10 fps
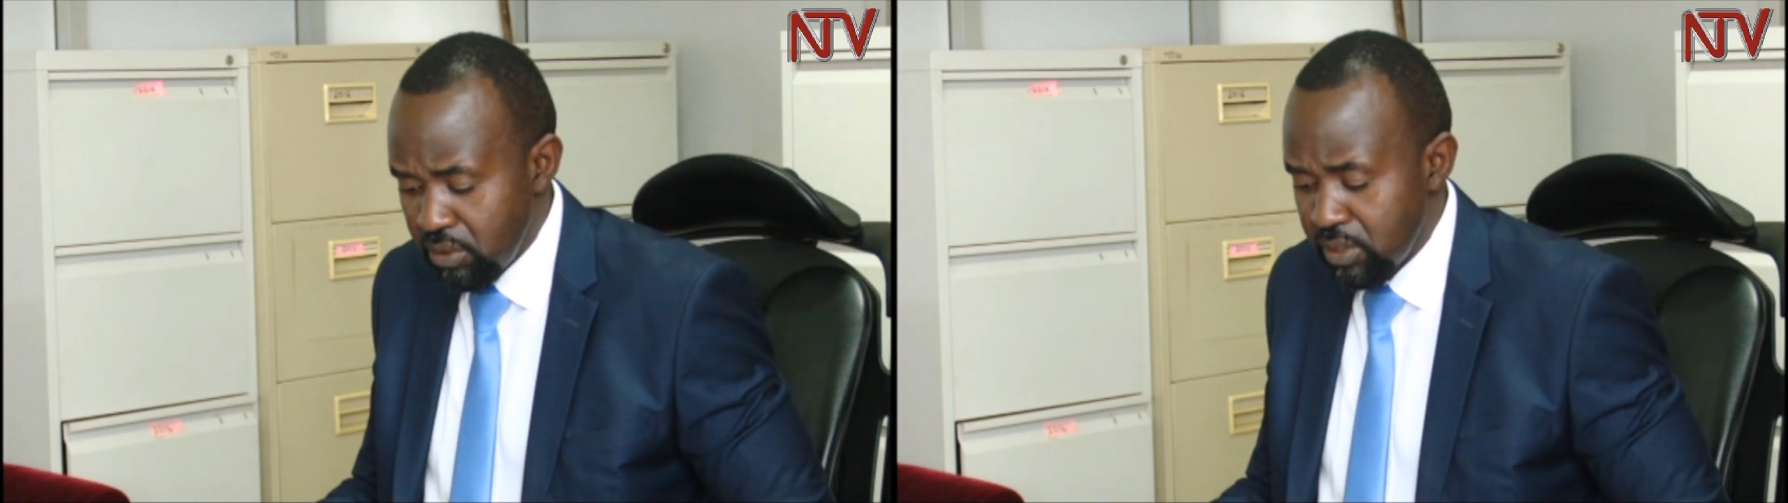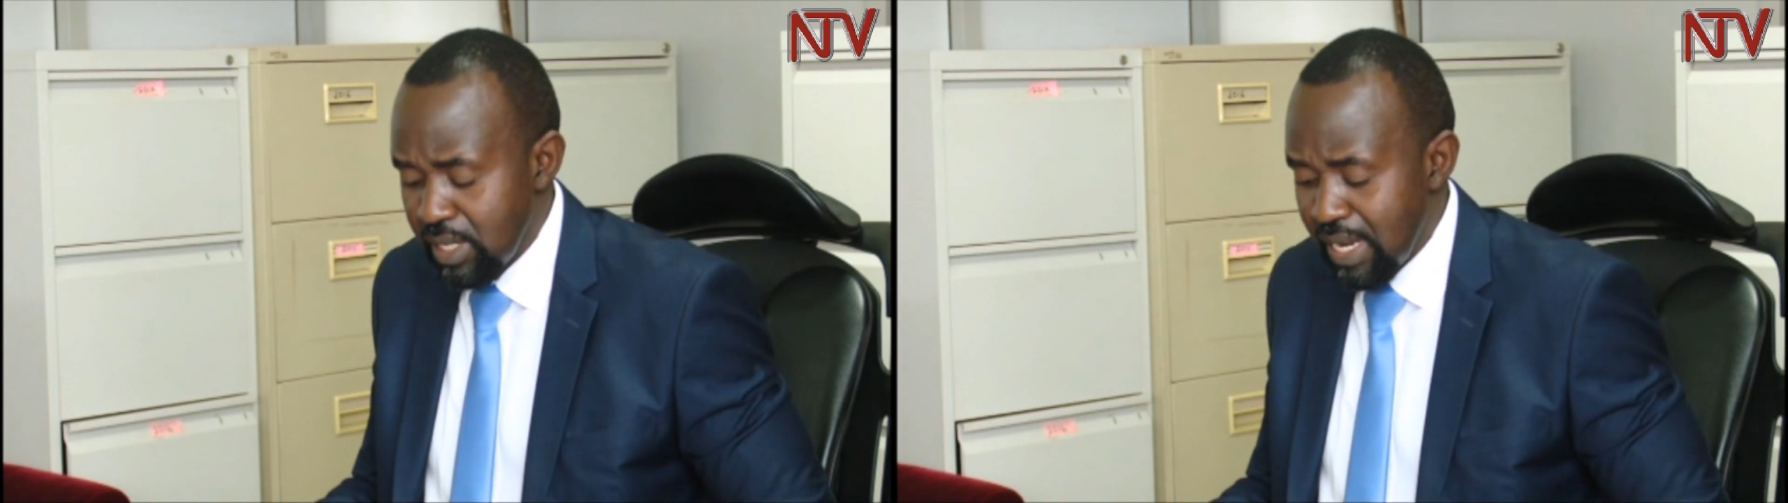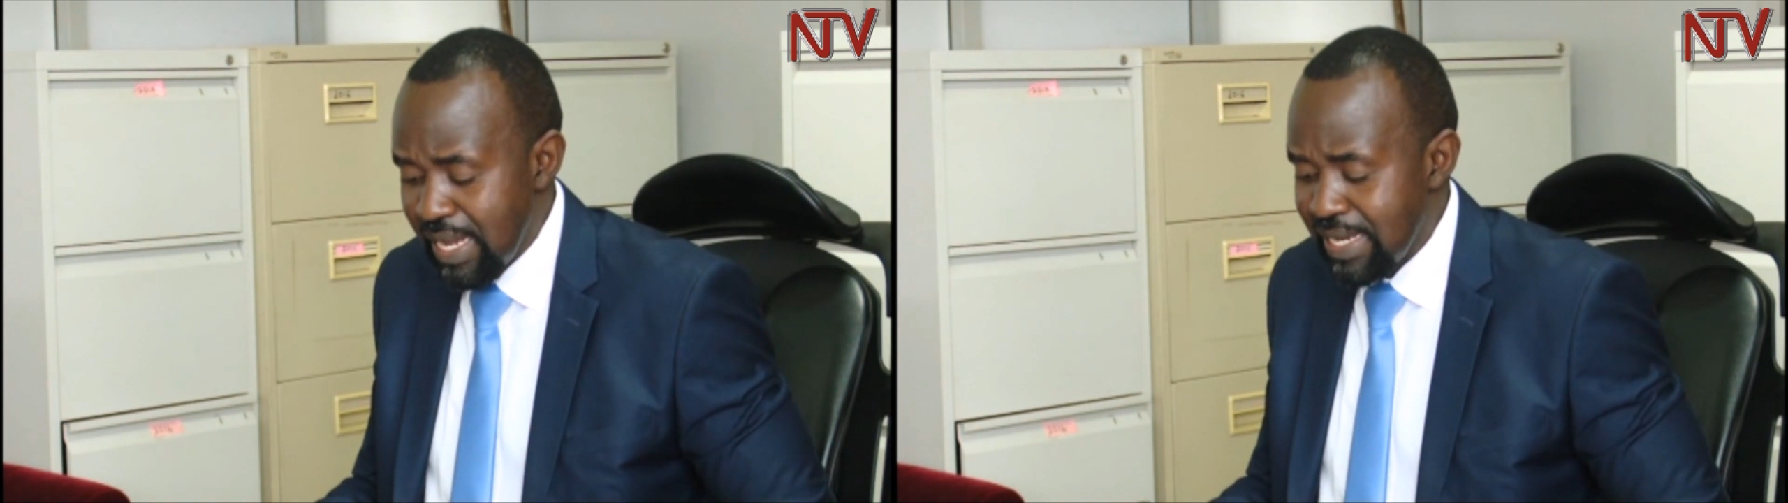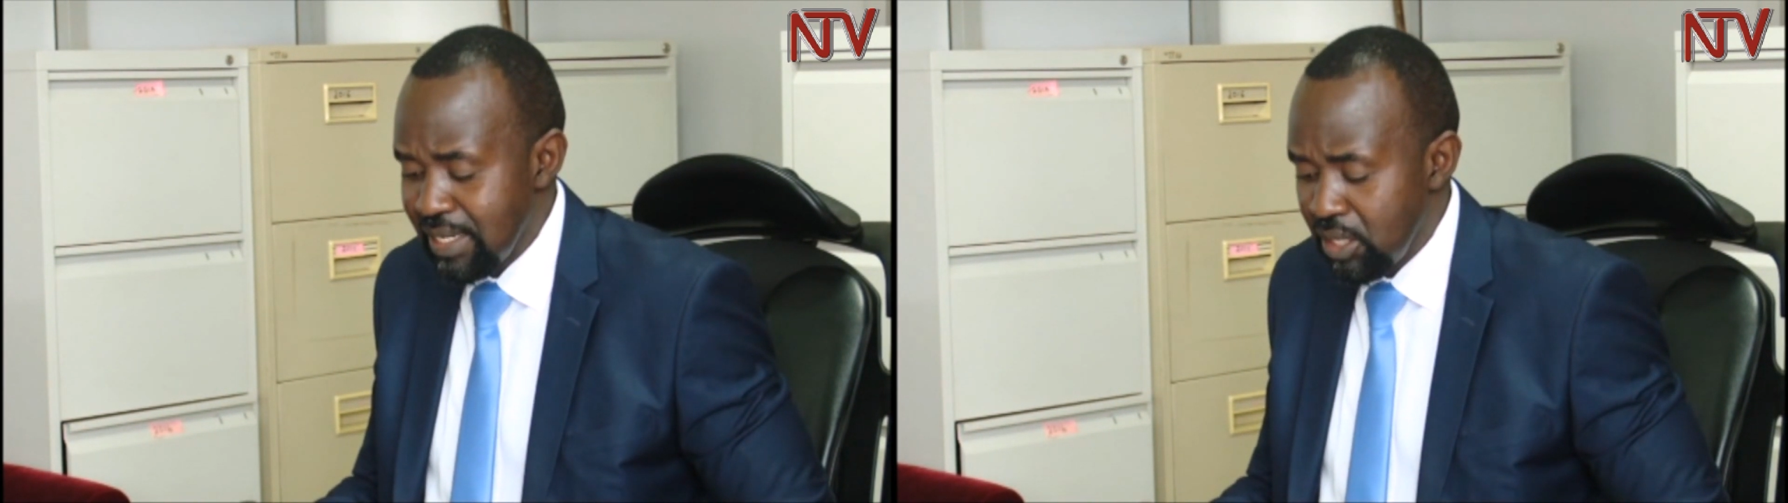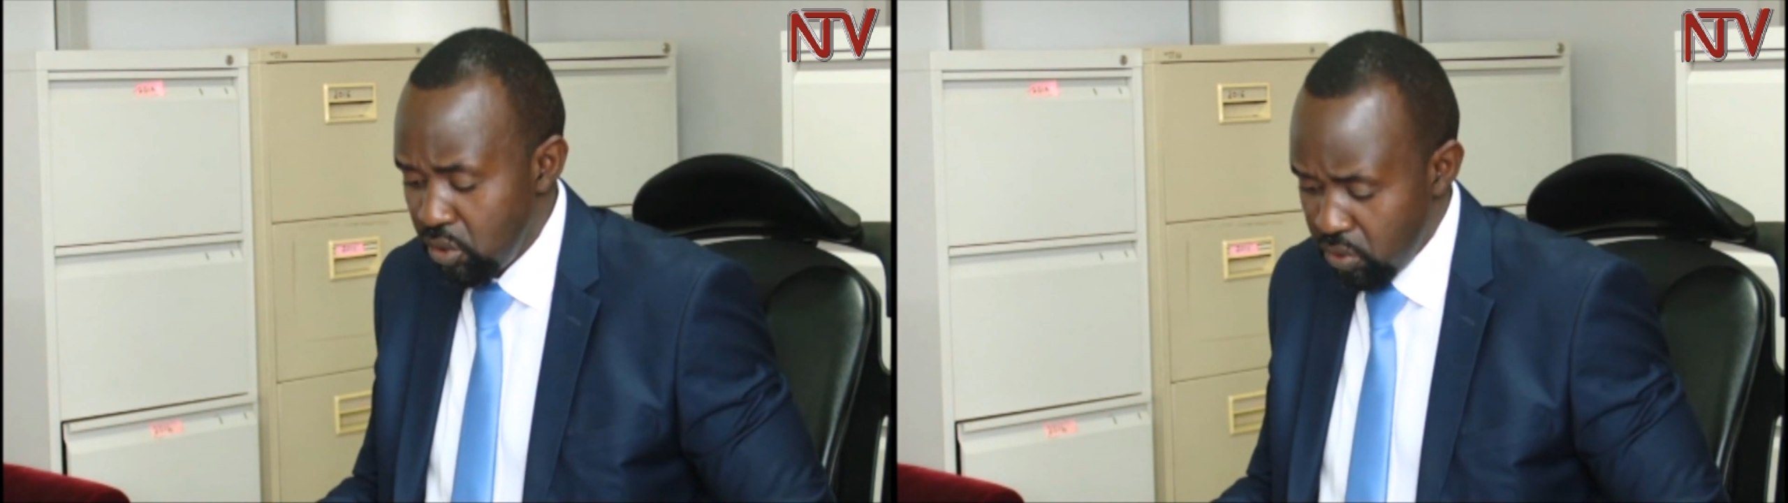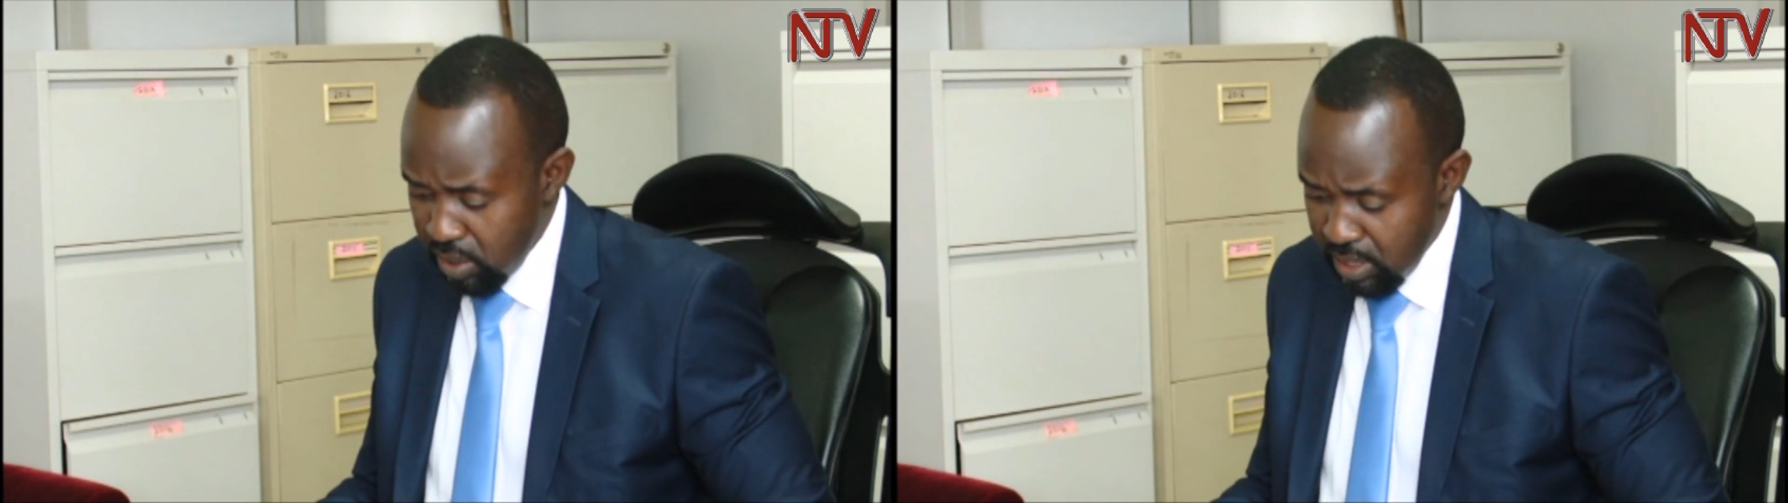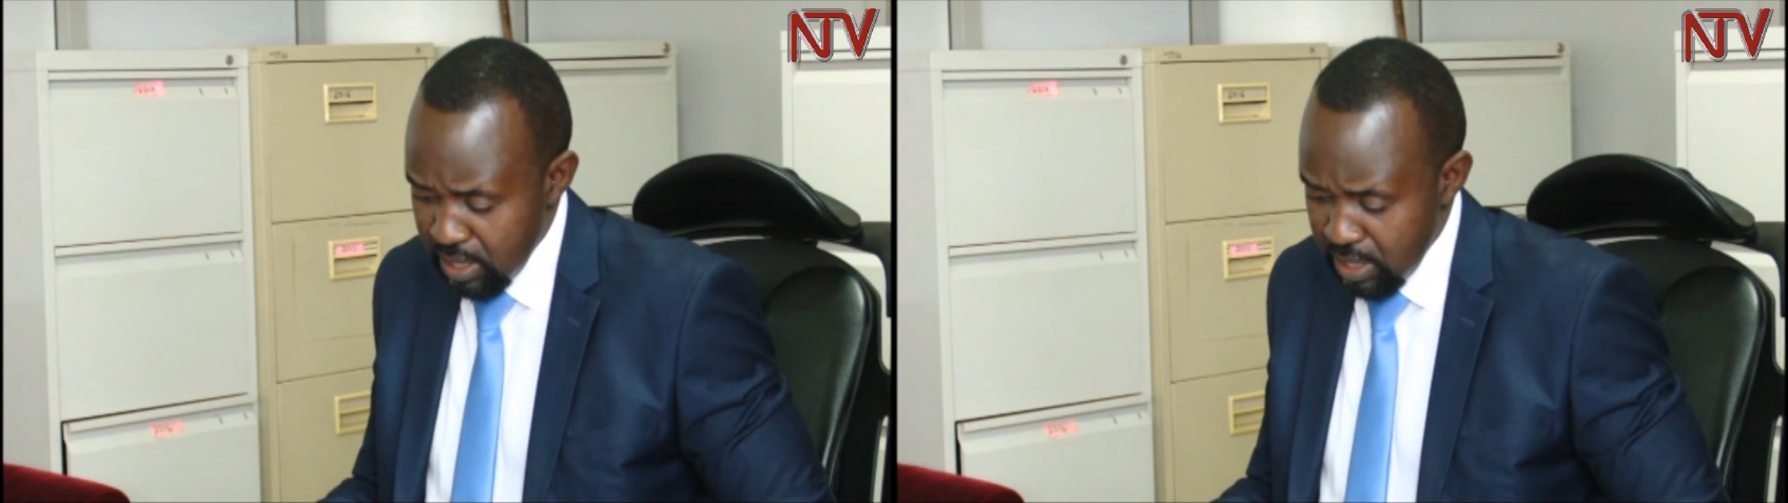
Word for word: court erred in law